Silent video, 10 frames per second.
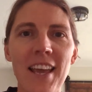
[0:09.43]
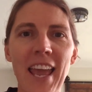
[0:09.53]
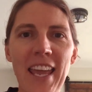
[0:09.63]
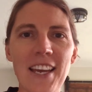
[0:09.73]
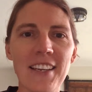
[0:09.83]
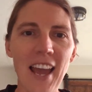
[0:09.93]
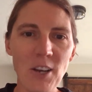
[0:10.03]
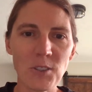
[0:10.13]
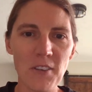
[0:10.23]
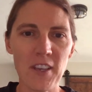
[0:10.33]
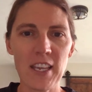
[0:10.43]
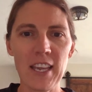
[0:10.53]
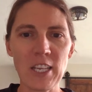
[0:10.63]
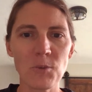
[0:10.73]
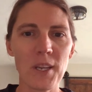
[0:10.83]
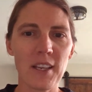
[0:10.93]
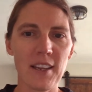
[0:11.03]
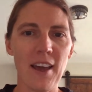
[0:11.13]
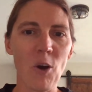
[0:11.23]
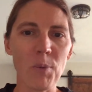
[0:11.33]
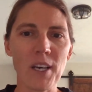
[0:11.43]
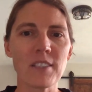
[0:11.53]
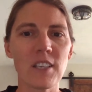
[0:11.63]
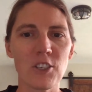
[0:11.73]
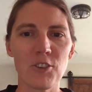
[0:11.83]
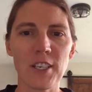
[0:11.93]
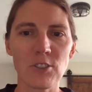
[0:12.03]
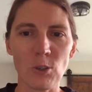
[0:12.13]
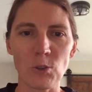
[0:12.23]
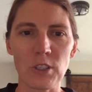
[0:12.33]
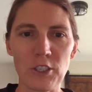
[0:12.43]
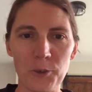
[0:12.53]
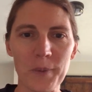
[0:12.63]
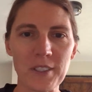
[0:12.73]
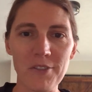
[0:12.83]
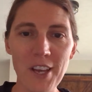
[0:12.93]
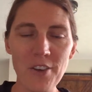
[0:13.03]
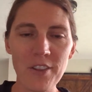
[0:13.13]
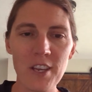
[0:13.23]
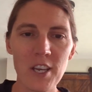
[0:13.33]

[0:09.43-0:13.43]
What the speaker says: and how civic engagement can help us address social determinants of health.